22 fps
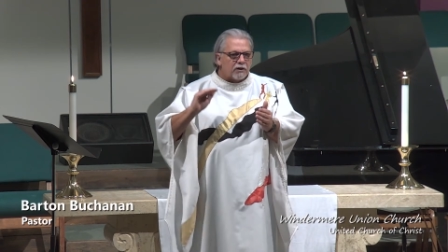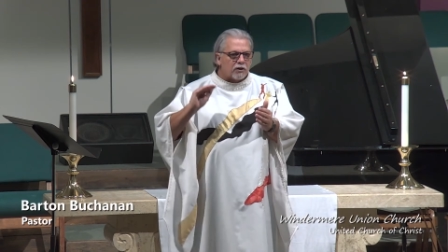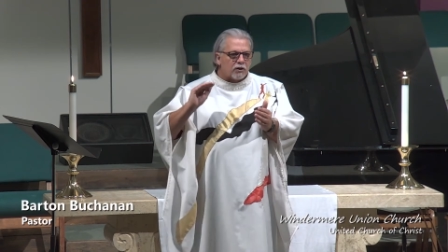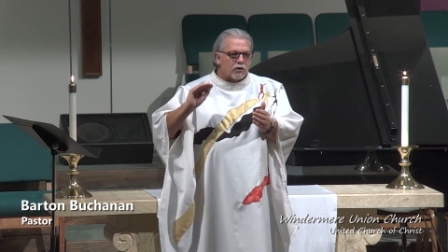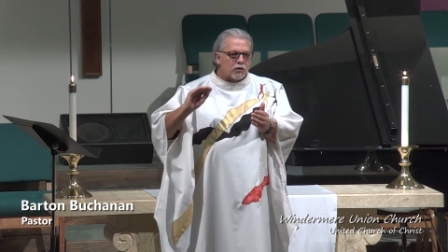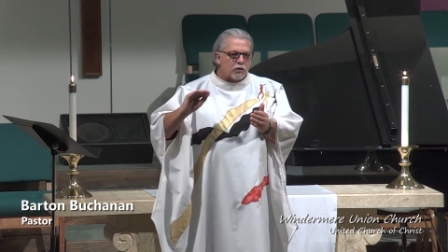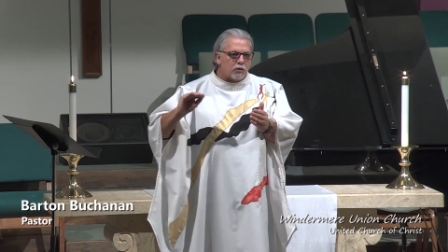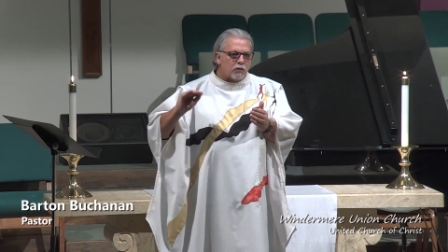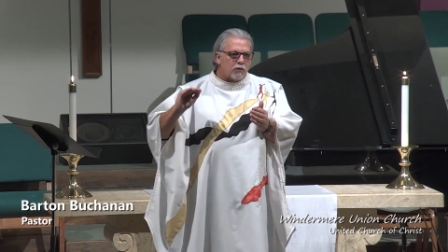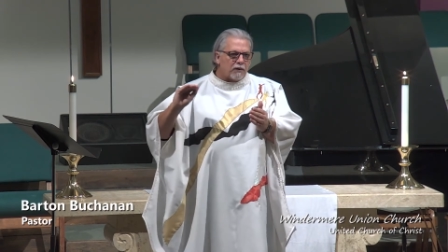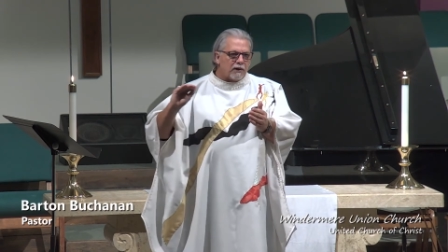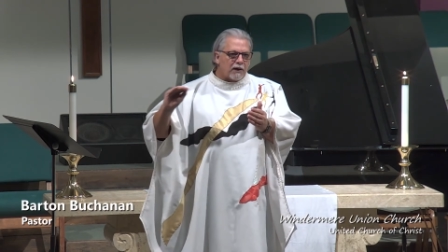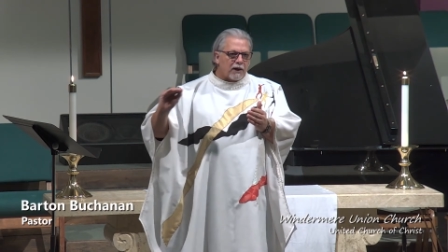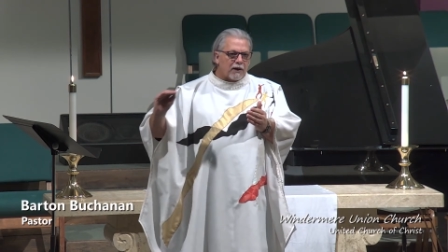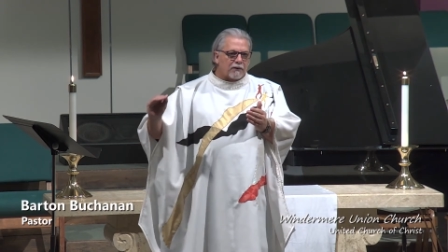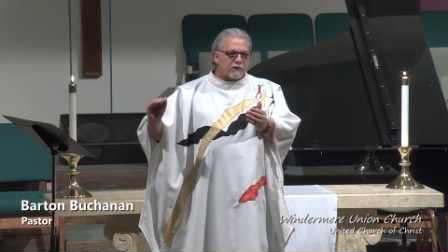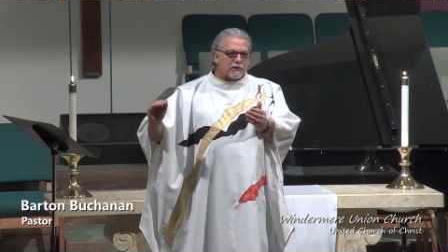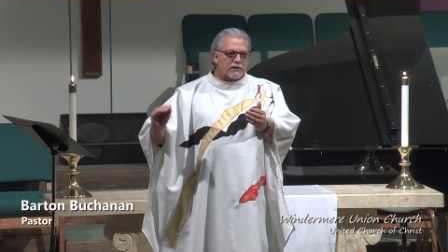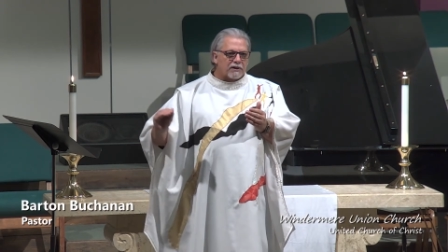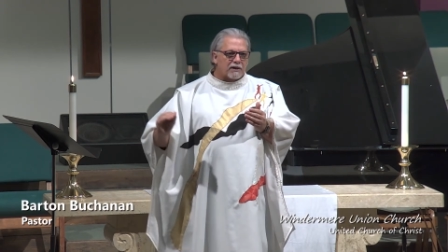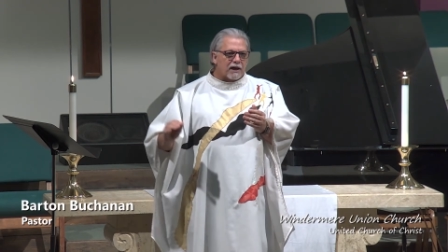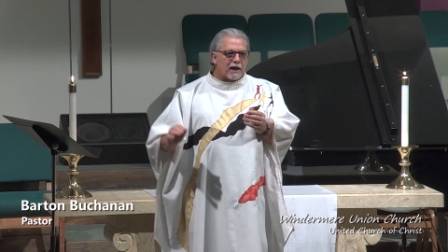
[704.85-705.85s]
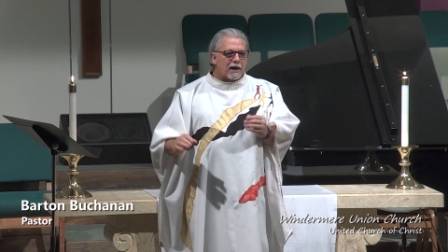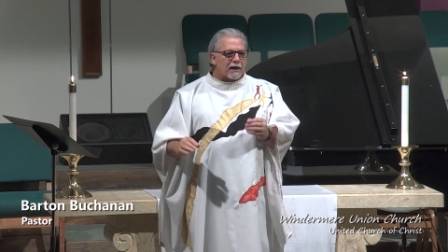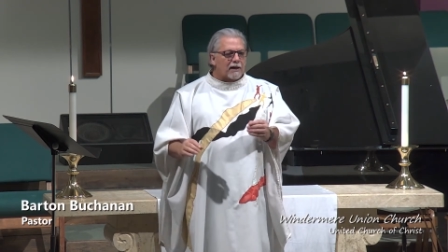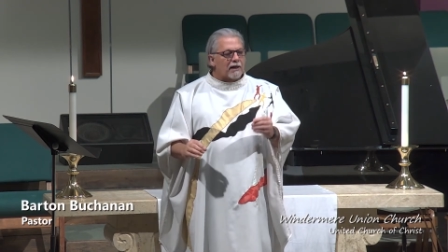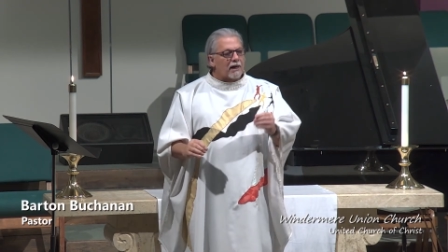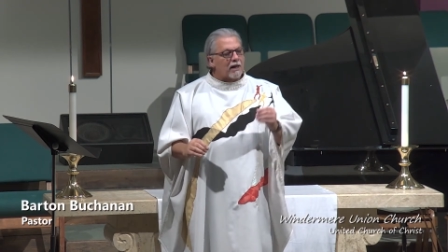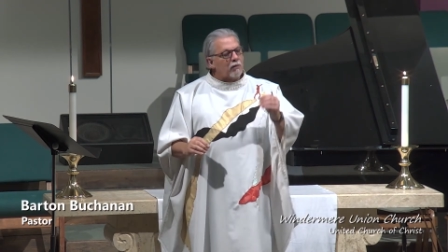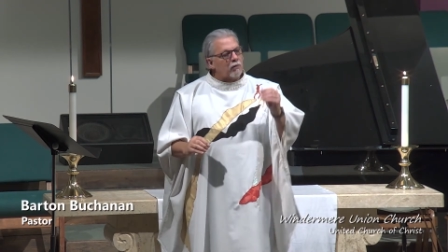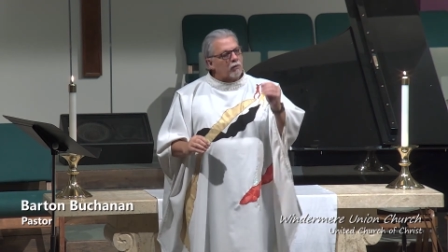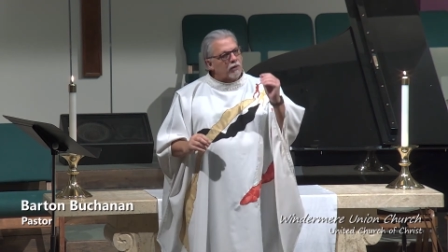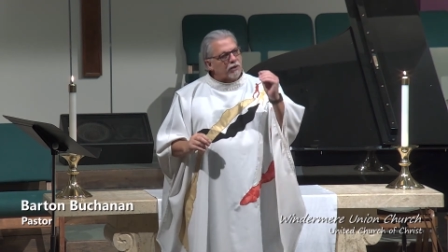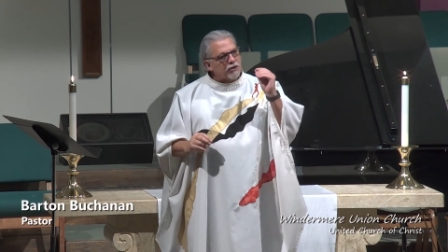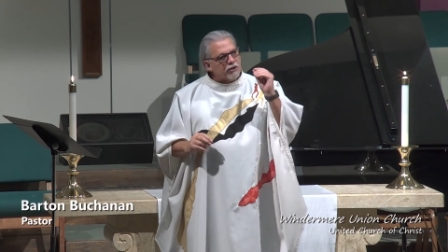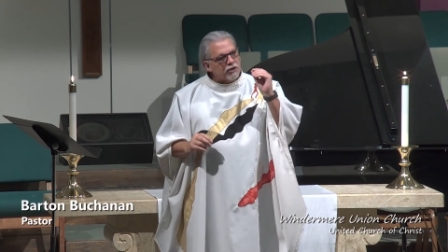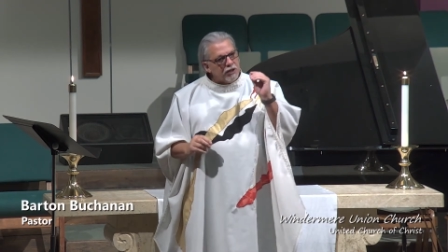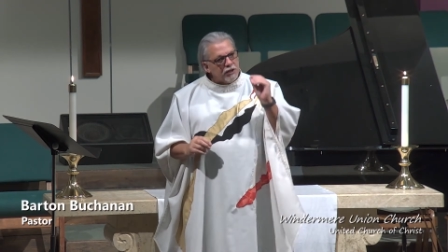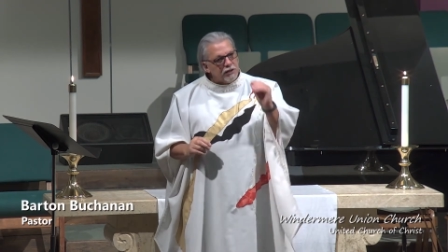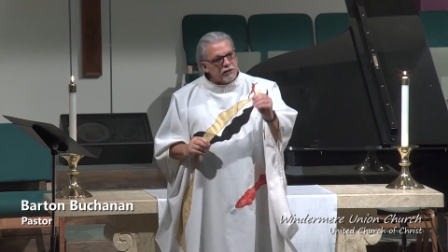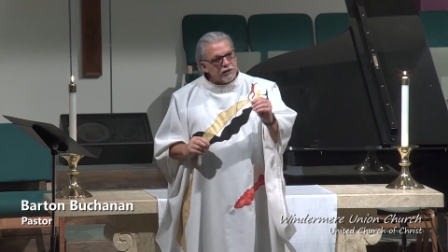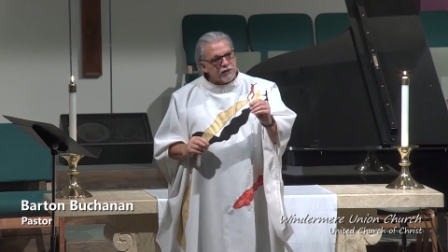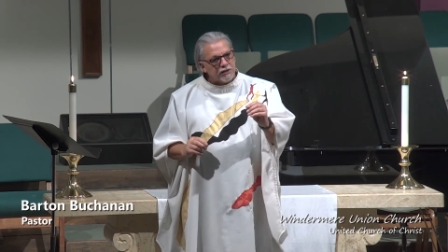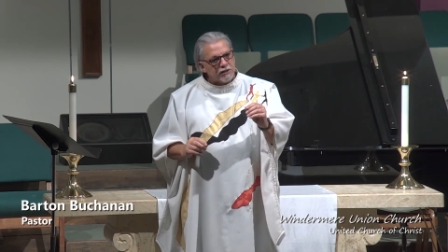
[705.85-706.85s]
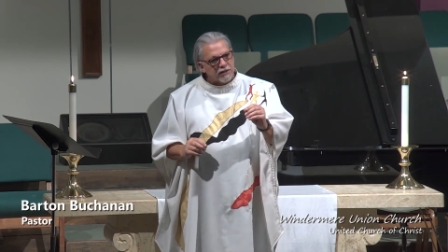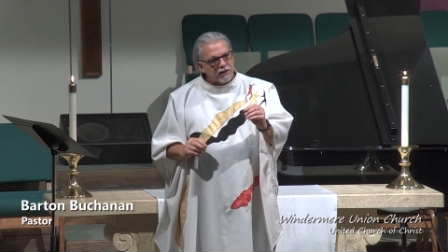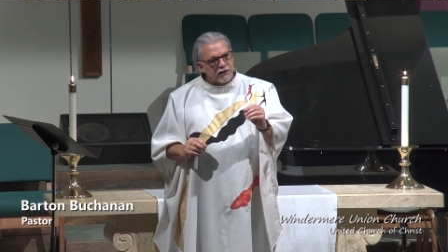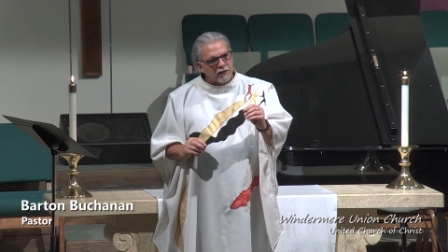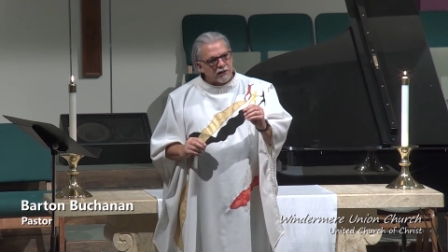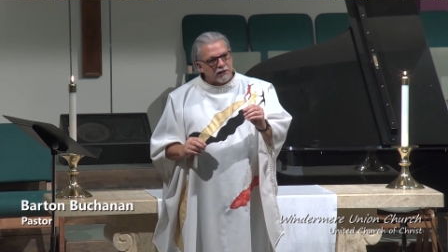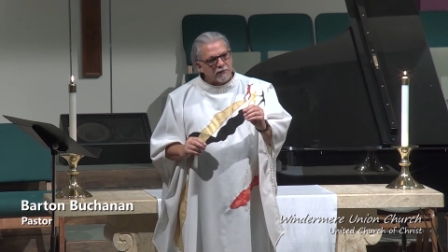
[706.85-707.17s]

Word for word: to the other side. And when Jesus did,